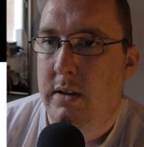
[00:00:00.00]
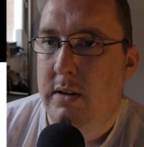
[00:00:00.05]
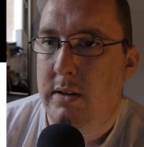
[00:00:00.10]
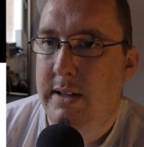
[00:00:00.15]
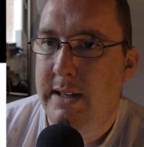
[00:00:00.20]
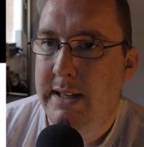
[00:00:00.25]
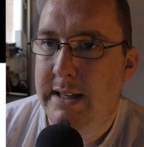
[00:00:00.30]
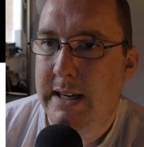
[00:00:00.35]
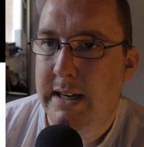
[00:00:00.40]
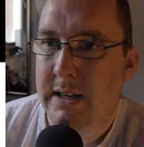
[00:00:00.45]

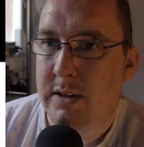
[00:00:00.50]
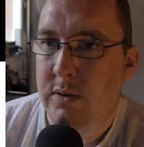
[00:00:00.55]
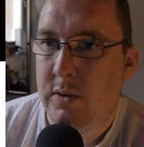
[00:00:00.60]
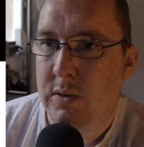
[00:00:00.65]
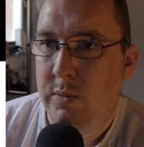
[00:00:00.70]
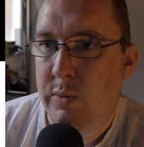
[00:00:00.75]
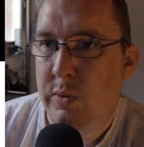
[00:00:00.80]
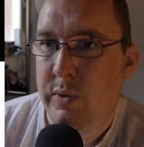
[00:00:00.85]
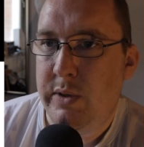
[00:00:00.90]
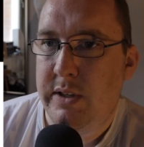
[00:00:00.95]

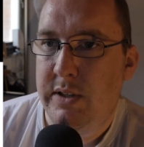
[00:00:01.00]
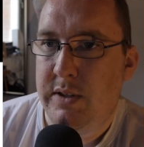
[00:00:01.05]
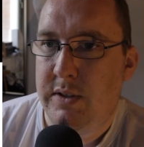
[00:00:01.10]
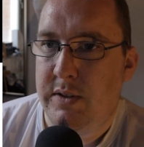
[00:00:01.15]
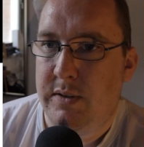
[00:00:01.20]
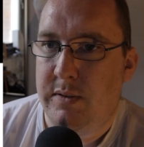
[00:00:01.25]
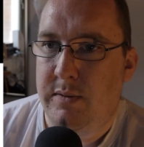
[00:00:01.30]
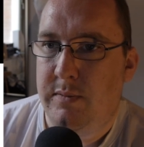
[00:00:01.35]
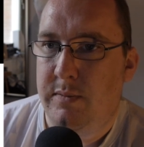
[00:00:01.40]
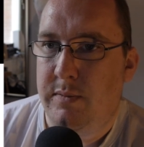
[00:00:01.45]
Nigekomu
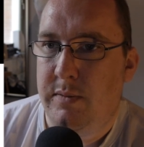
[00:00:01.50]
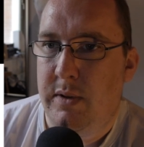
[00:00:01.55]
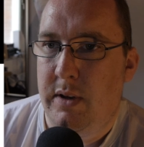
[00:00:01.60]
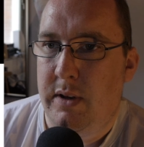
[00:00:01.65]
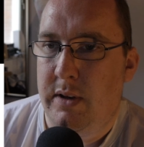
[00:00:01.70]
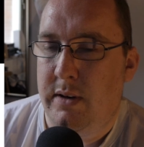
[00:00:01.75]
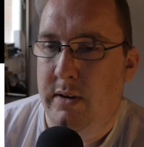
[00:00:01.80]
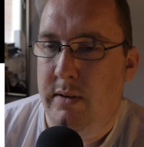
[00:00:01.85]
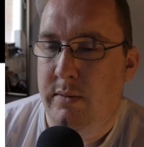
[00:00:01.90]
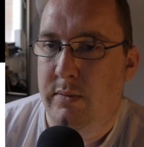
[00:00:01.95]
is
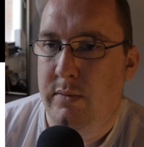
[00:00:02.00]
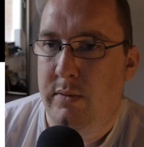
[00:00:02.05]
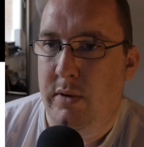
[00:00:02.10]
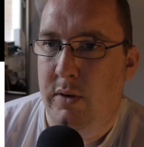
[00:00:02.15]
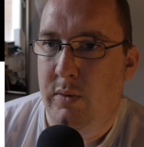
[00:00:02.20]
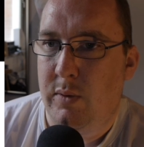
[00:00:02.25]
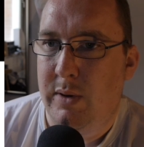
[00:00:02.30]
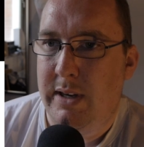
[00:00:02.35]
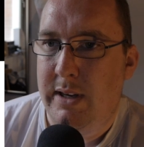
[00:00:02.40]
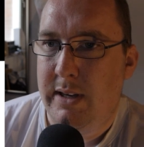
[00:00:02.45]

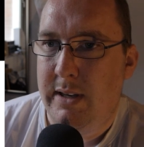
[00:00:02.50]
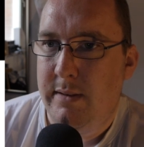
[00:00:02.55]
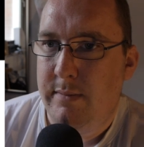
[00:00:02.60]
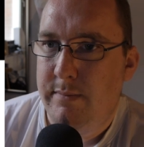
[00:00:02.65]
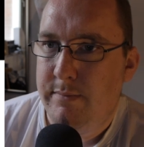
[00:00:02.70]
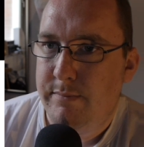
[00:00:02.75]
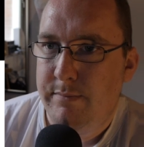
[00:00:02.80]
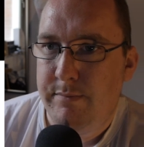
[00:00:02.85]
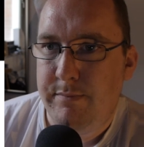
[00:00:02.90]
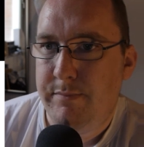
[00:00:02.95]
run away,
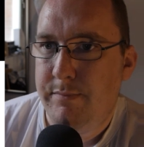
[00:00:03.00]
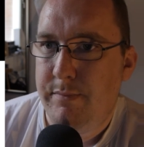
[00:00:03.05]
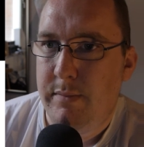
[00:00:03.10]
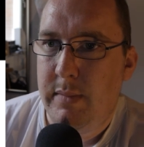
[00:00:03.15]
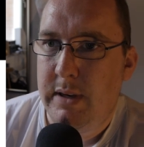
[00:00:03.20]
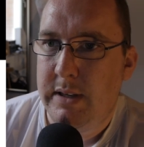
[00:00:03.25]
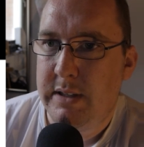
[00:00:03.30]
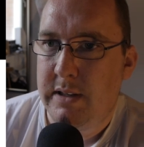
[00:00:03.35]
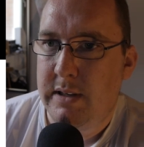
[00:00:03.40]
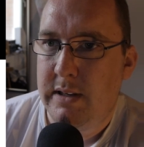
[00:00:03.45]

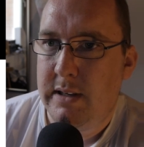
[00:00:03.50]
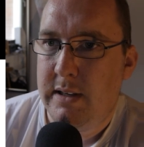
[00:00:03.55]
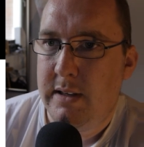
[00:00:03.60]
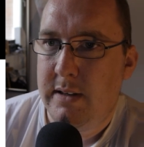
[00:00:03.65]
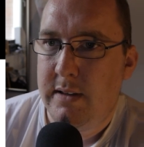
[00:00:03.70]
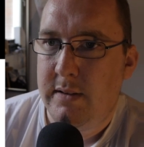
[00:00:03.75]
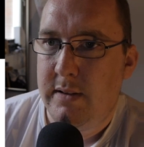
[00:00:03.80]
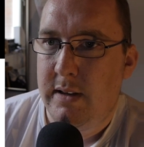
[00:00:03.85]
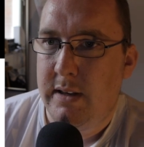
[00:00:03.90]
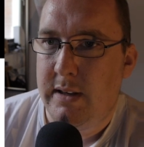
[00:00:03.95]
basically.
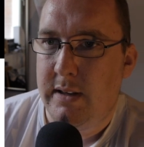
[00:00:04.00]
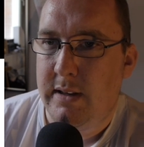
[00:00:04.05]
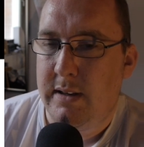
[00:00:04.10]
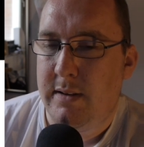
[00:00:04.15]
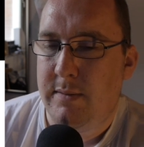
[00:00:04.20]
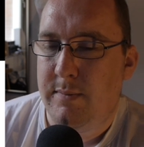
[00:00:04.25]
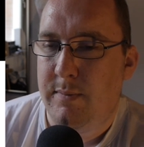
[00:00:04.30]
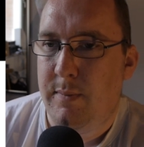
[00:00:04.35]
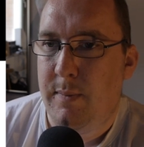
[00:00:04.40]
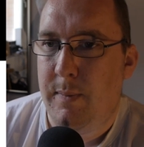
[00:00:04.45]

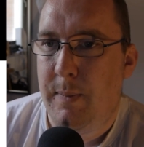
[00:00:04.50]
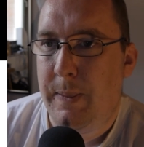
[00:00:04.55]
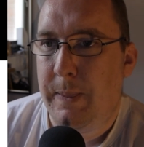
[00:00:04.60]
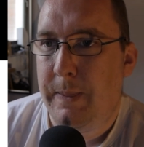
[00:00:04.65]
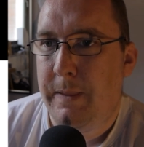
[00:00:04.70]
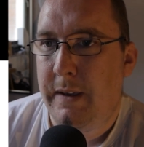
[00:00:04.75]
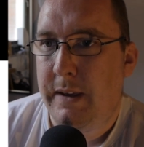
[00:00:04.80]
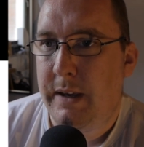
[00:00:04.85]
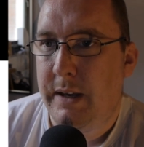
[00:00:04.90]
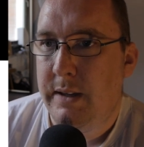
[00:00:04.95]

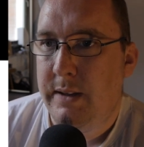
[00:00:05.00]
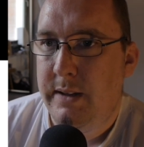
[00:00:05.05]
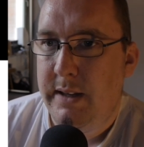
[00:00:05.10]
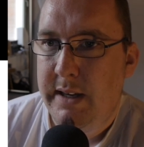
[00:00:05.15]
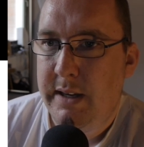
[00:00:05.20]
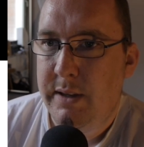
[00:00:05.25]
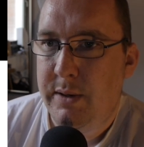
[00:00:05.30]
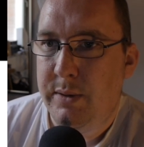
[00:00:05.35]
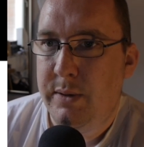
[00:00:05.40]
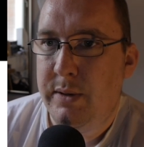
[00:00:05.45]

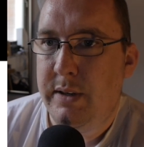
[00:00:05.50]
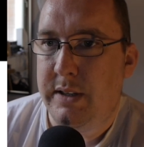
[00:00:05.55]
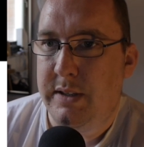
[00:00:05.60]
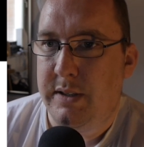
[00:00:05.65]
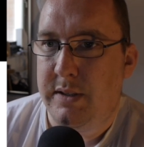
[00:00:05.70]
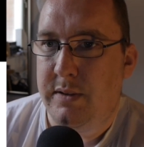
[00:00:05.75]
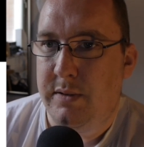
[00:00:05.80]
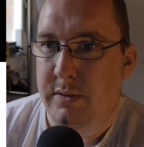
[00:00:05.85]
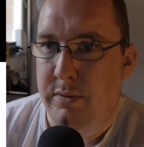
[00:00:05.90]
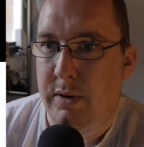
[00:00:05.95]
Nigeru
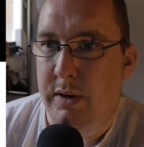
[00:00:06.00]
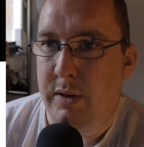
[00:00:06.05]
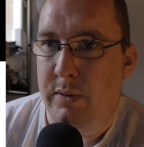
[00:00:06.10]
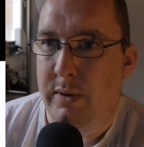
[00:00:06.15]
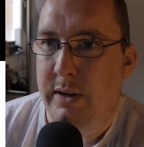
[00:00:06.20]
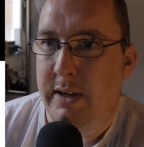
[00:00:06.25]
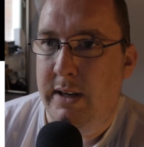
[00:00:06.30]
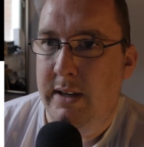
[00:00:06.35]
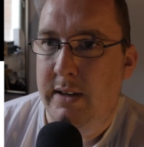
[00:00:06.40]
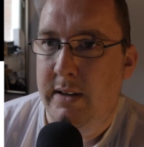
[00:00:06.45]
is to run
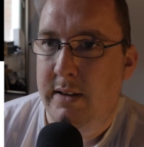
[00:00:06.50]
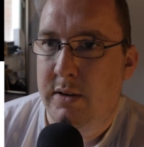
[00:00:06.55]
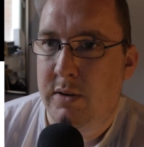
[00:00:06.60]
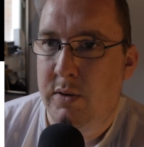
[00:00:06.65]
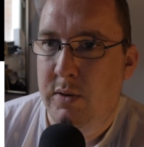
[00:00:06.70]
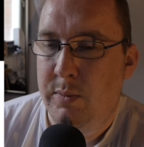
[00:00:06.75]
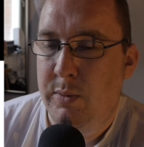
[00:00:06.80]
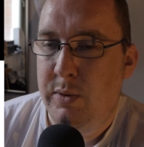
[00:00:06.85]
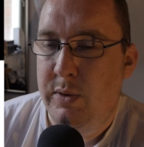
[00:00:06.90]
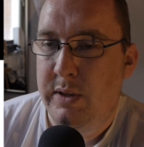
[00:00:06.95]
away.
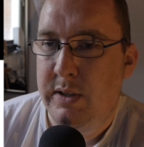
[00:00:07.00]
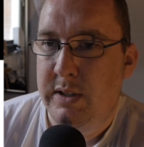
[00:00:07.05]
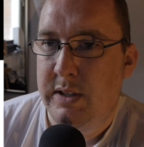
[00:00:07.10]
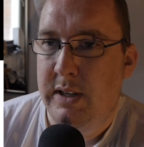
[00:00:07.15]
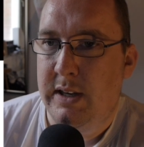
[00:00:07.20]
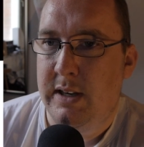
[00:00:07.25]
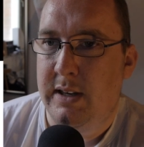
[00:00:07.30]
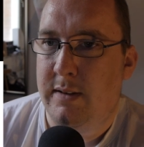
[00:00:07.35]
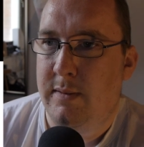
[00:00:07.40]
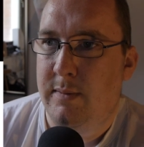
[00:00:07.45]
Komu is
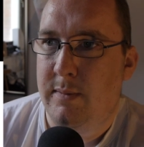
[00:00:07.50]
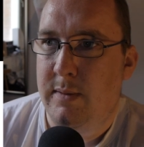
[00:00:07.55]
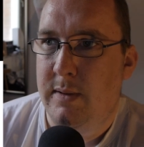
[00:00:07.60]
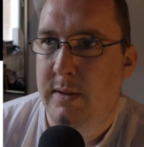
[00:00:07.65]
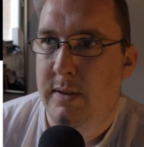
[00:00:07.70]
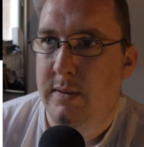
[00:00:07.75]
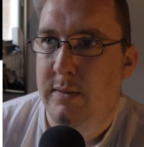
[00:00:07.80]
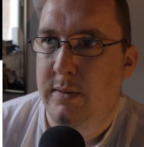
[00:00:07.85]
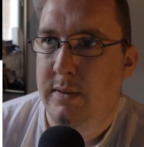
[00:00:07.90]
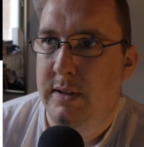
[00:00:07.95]
like
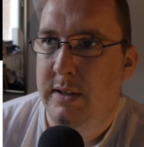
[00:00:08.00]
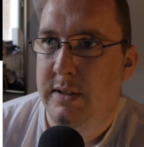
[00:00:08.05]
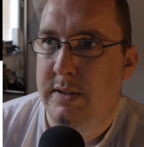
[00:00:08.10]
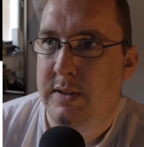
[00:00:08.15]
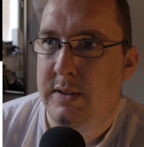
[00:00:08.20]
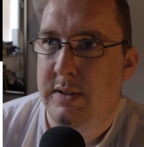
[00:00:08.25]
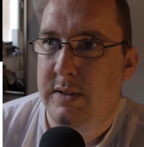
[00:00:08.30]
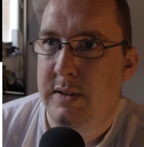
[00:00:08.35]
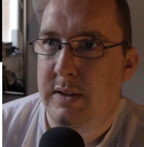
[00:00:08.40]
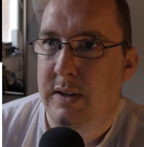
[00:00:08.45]

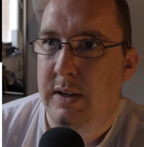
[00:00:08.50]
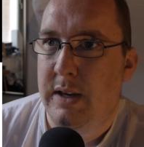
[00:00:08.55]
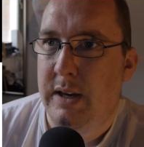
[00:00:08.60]
this